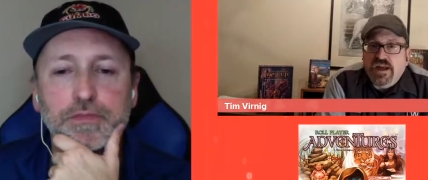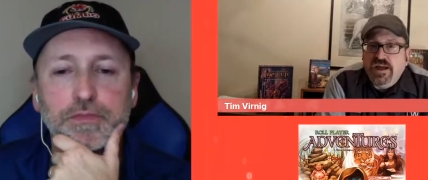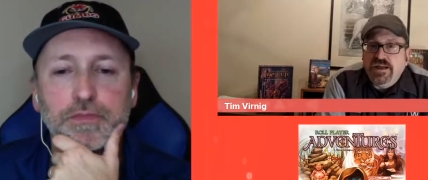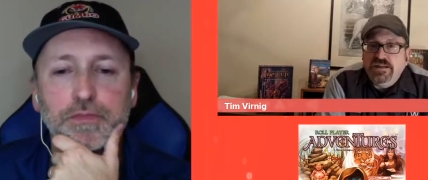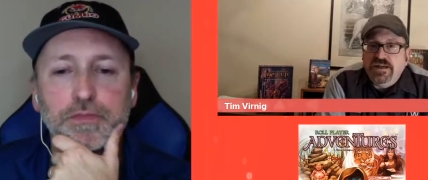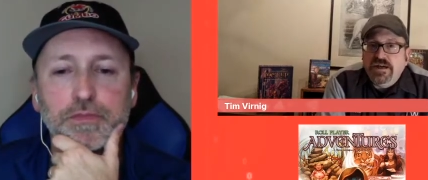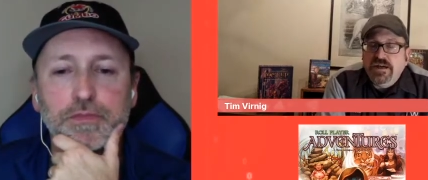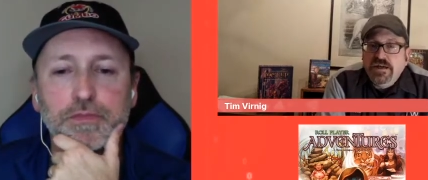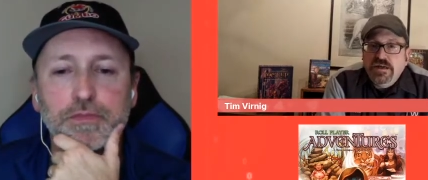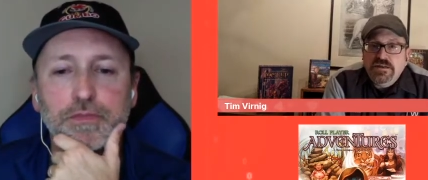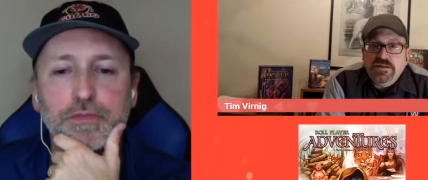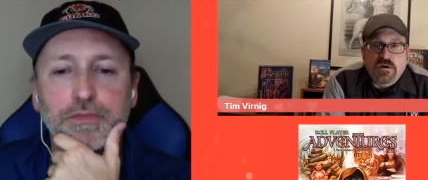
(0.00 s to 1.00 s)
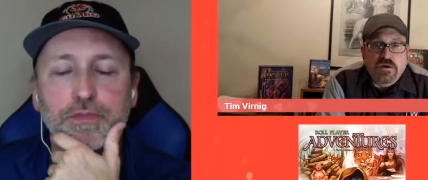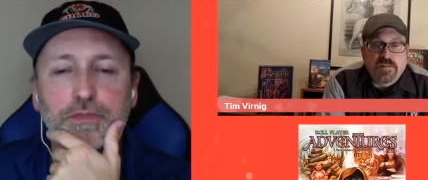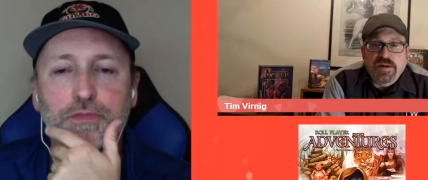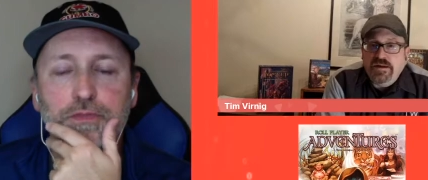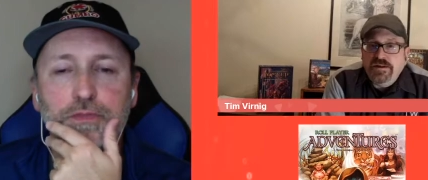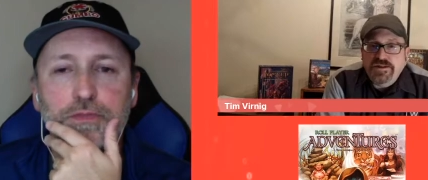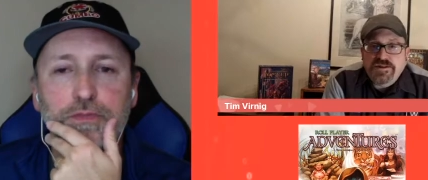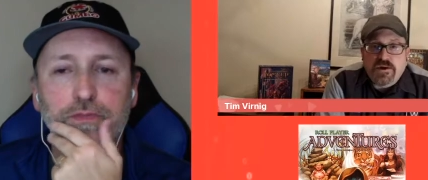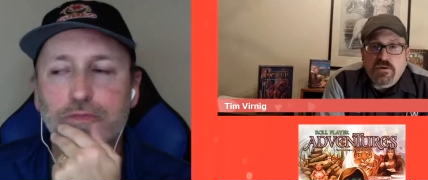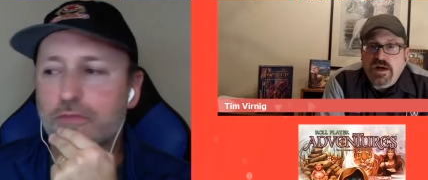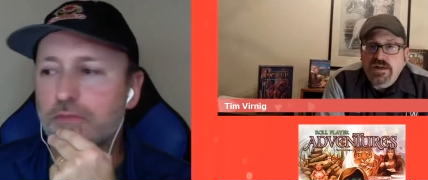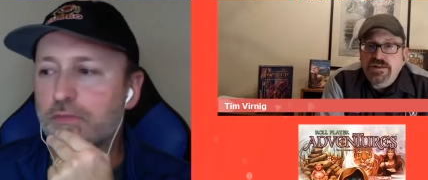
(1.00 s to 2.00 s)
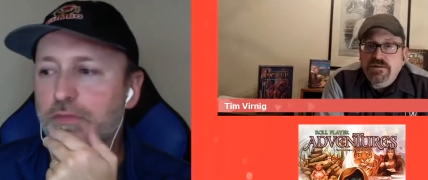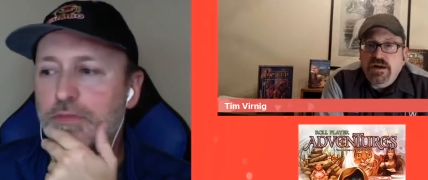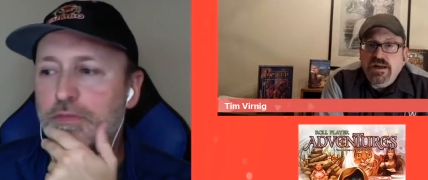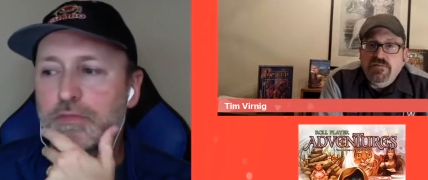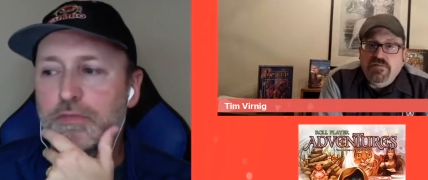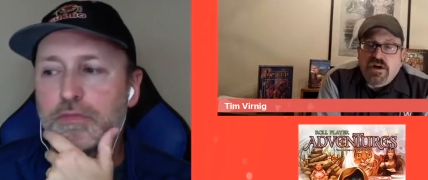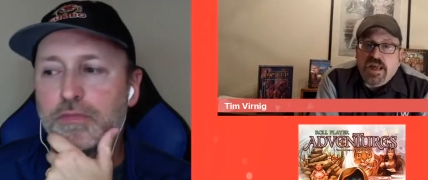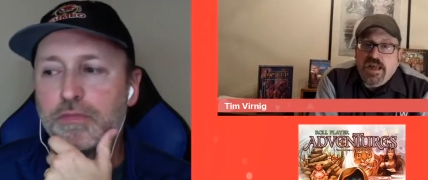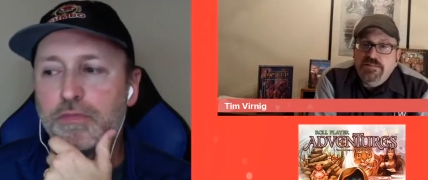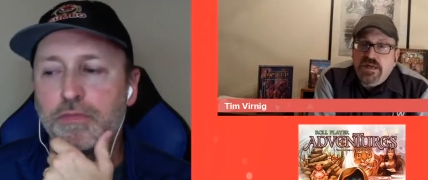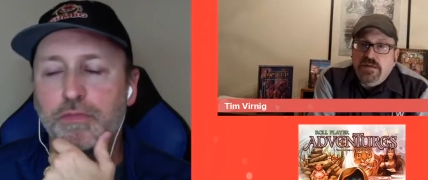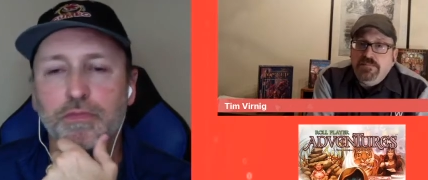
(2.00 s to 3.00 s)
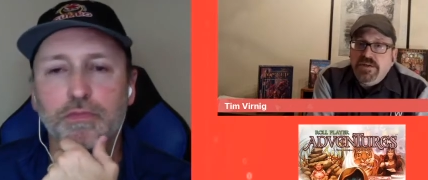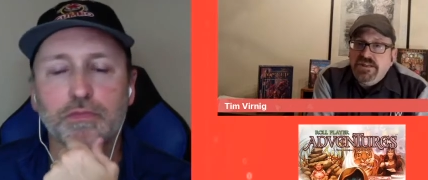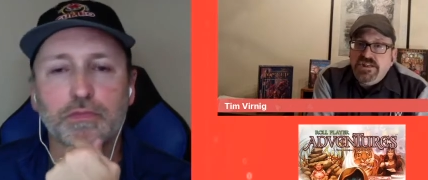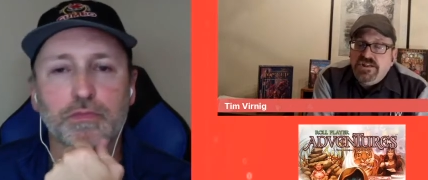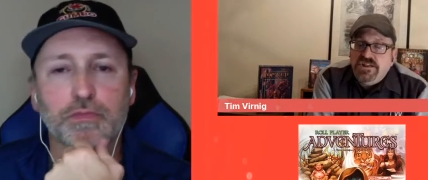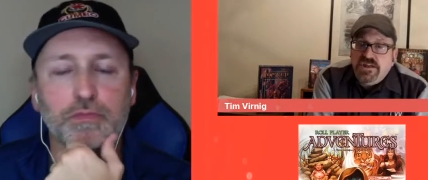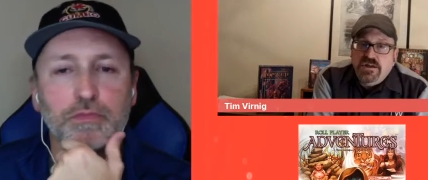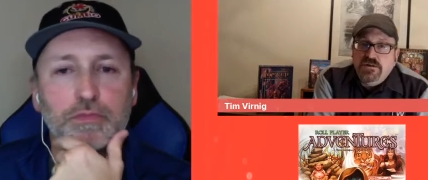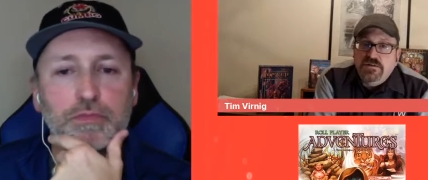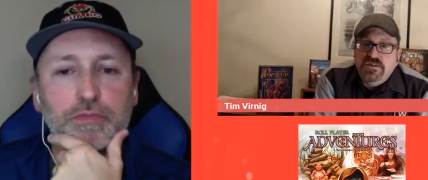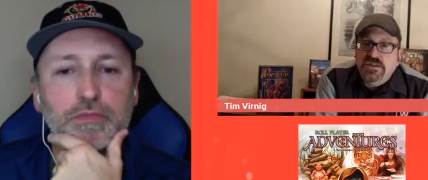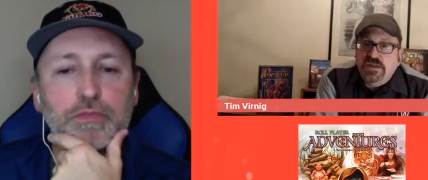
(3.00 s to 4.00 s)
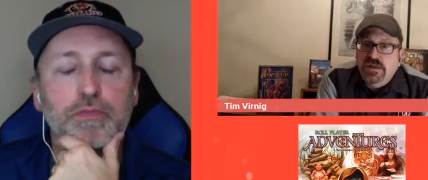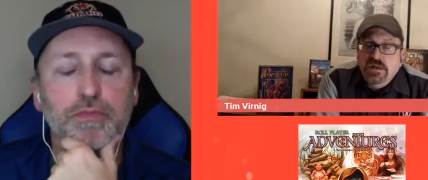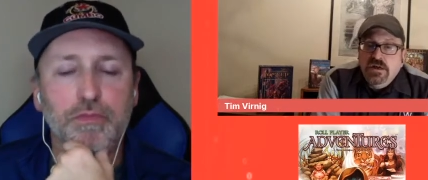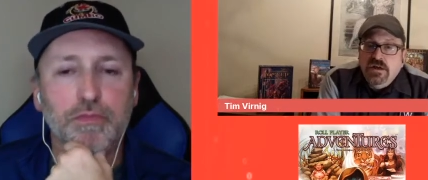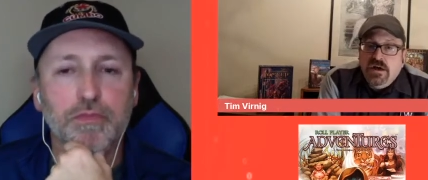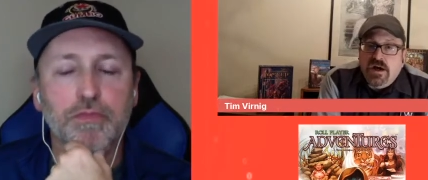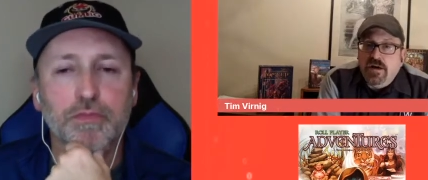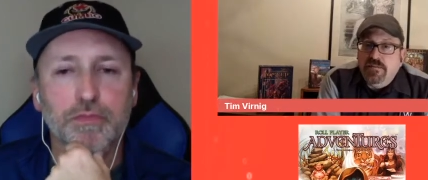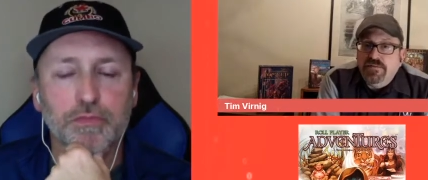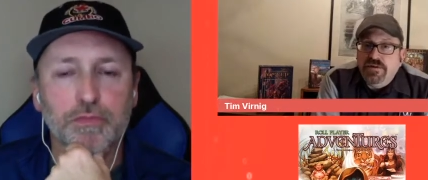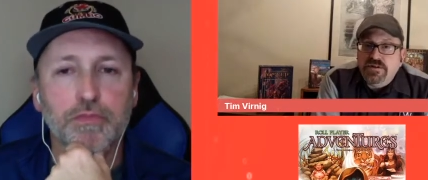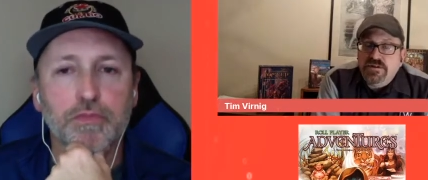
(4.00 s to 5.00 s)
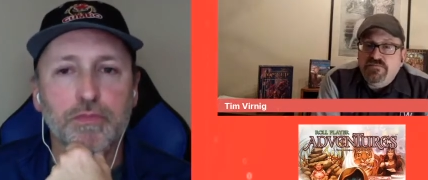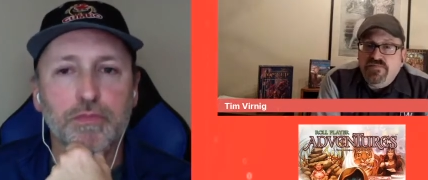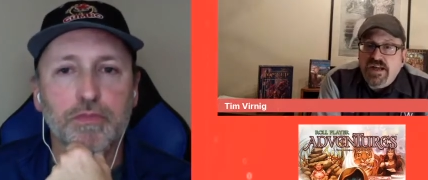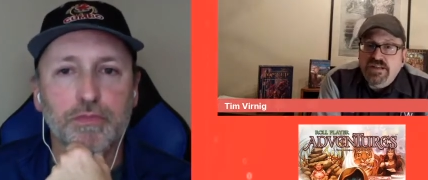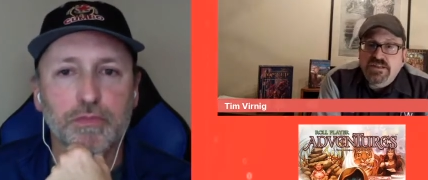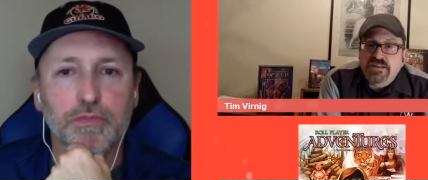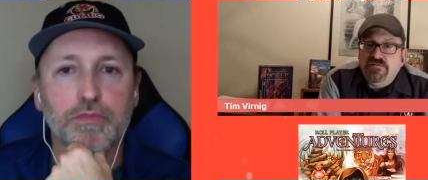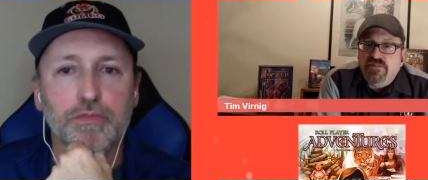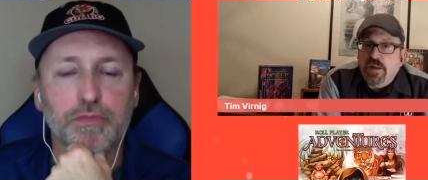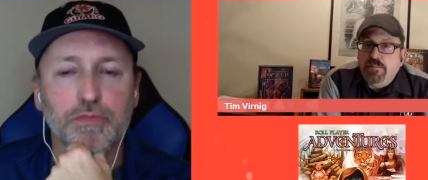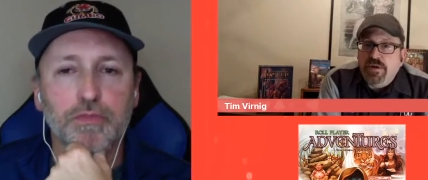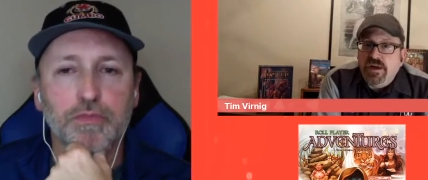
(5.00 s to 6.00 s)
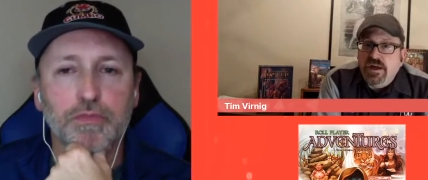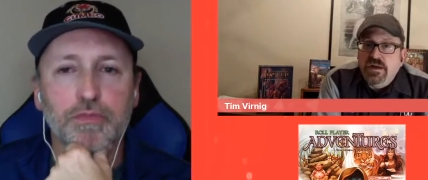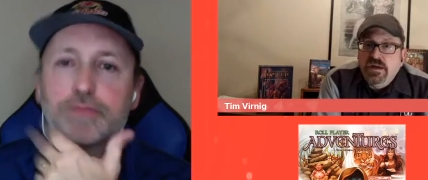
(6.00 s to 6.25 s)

Speaker 1: And uh, so, I mean, you just go on to any of our games on B G G and you'll see Um, there's fans developing